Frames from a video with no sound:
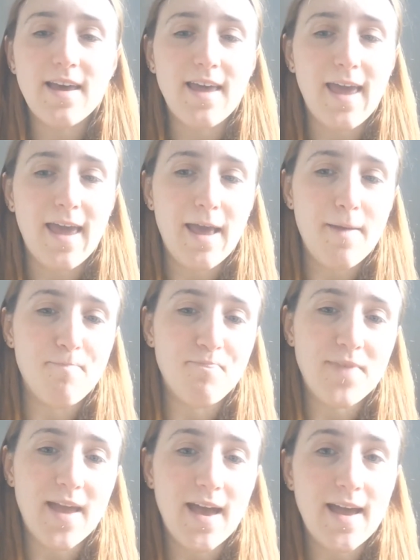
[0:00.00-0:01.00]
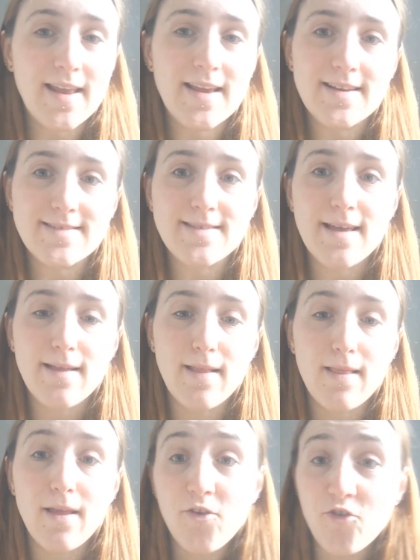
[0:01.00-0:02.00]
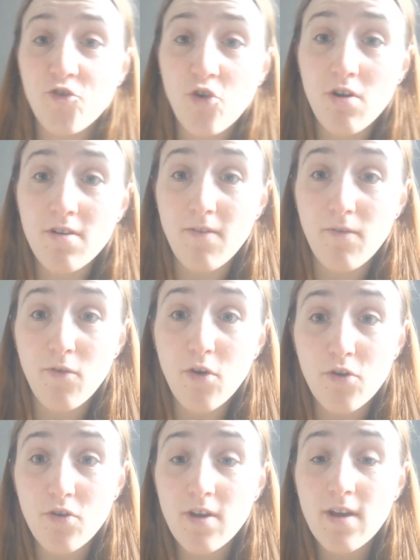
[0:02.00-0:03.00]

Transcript: and he does lots of drawing of the food.